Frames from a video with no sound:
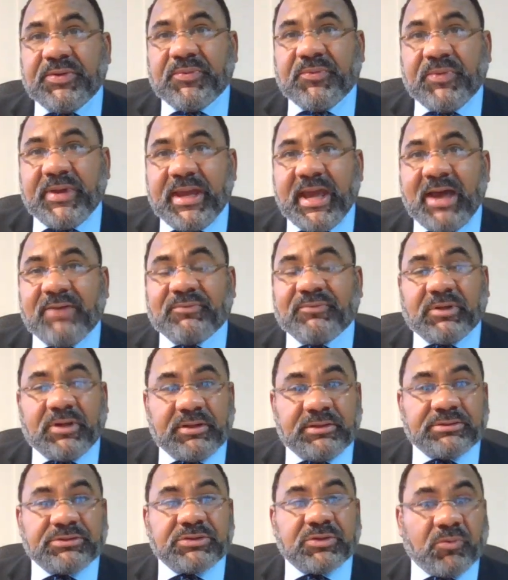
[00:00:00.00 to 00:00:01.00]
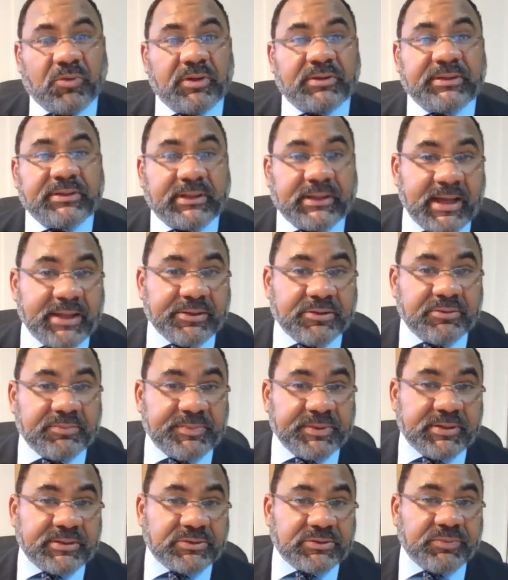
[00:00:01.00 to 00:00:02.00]
we have learned to work together
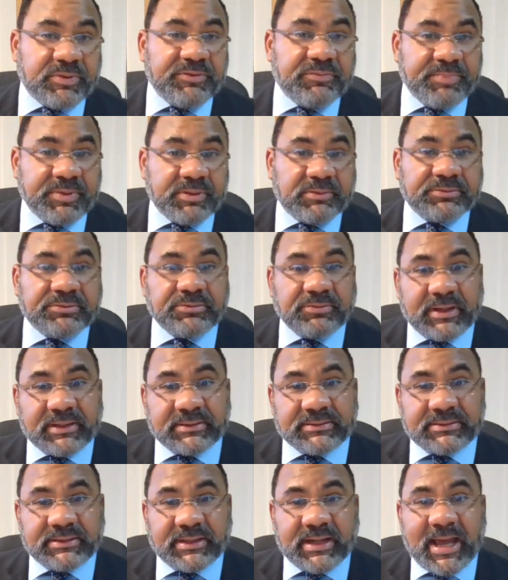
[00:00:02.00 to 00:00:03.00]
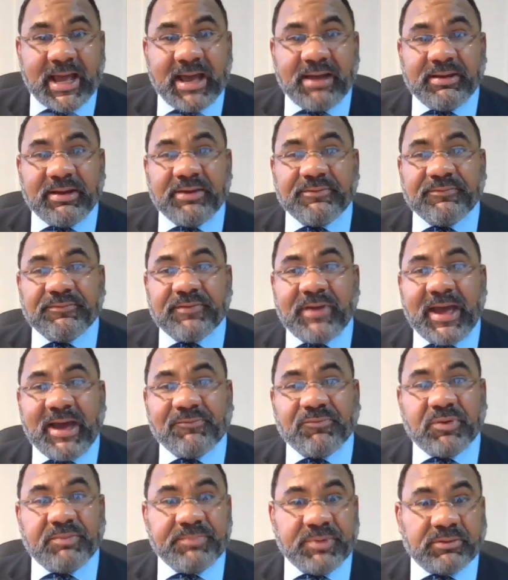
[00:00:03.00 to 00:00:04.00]
because we've built trust. And how have
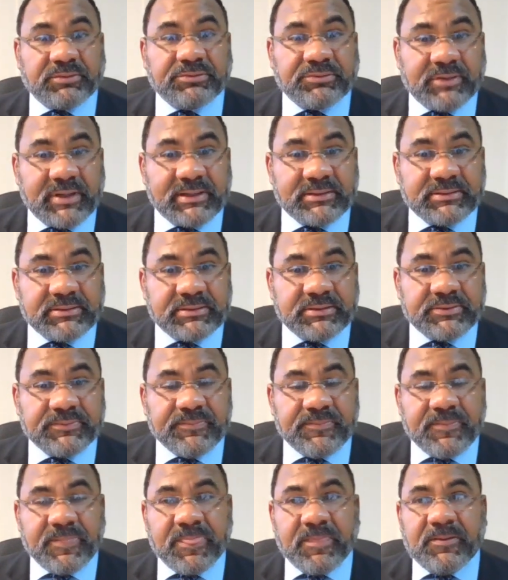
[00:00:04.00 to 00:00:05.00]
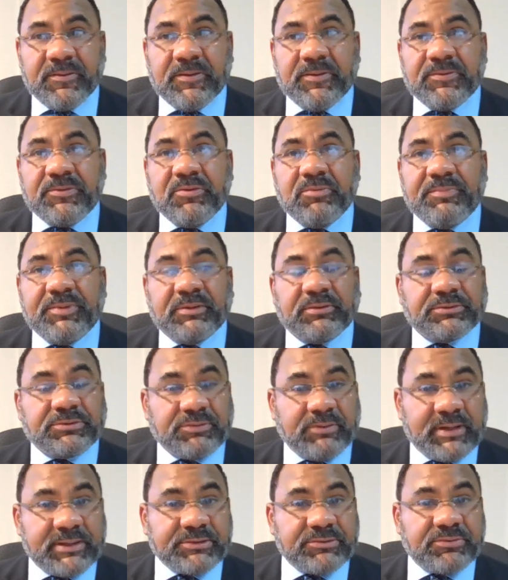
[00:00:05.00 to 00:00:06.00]
we built trust? You build
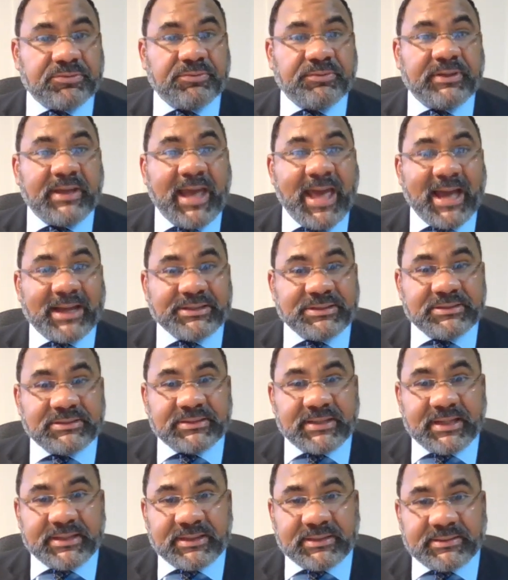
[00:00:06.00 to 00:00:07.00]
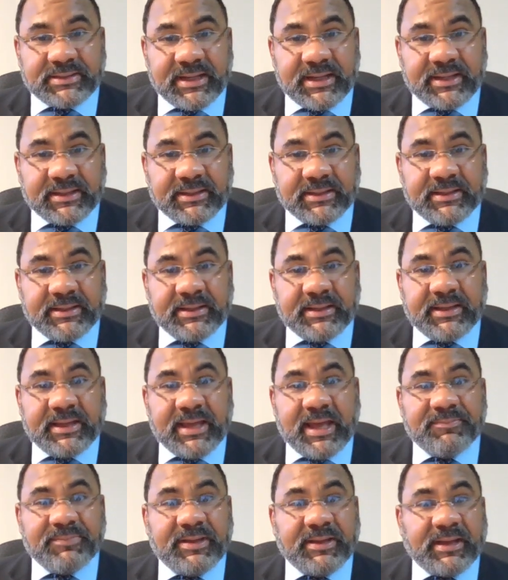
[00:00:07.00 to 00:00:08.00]
trust through the actions that you take
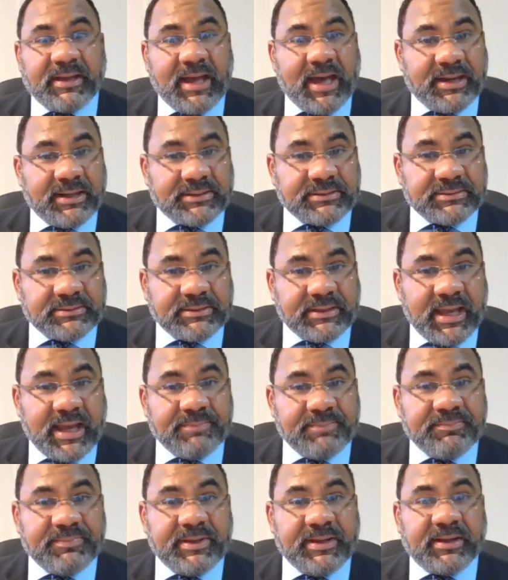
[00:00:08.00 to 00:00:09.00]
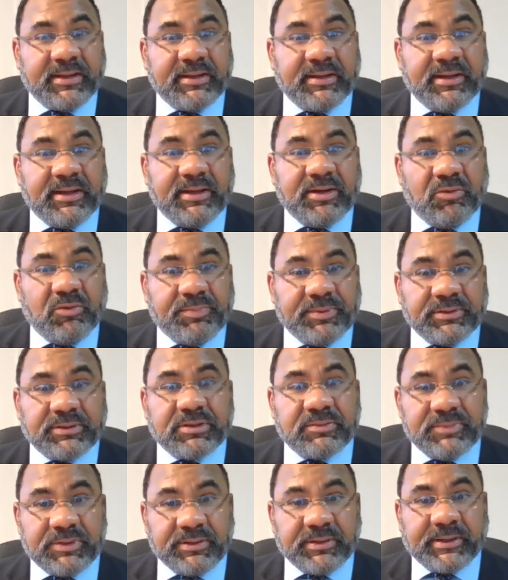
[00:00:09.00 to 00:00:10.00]
and being honest and being an open
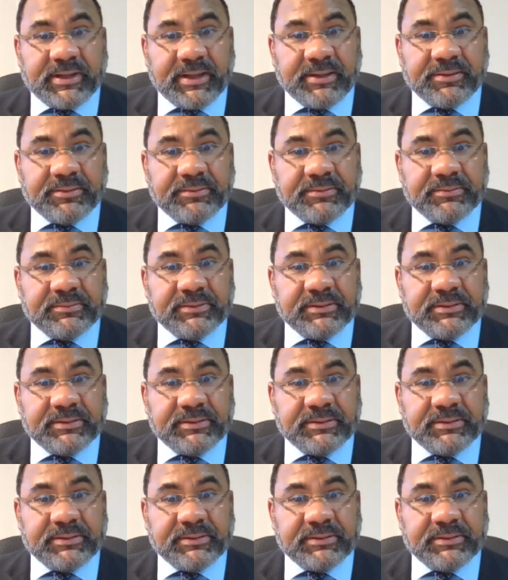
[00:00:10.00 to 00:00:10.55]
communicator.